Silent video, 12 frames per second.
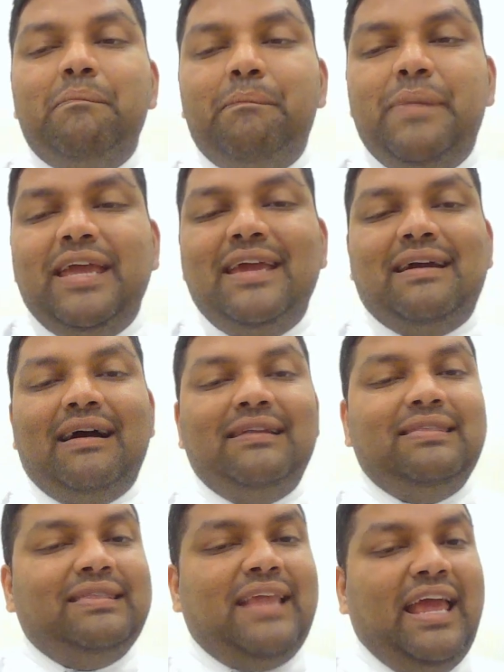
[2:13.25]
being
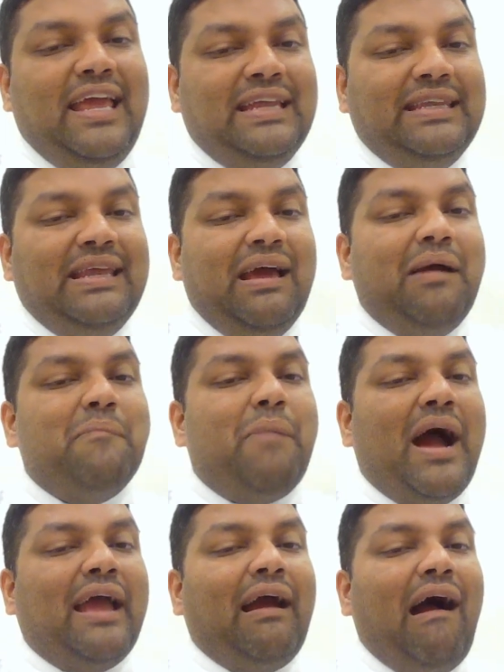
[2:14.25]
attained
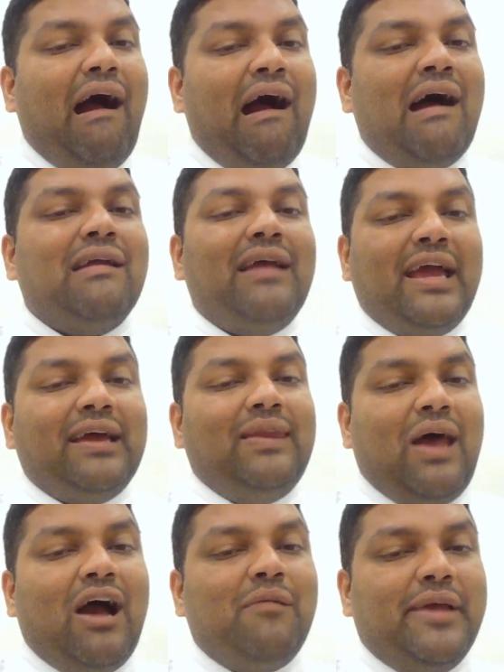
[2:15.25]
by our
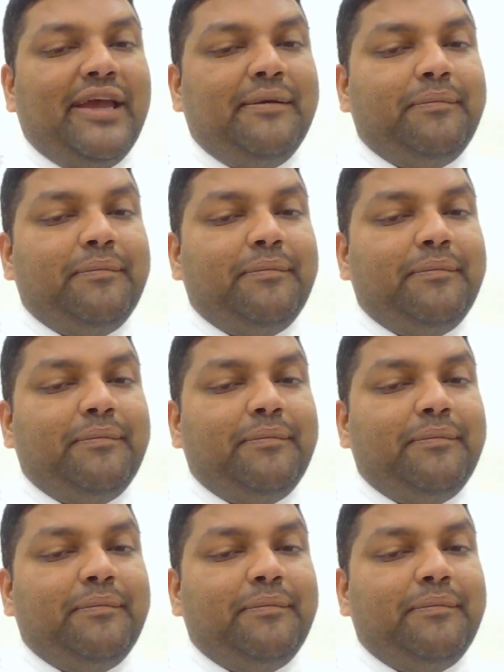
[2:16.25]
economy.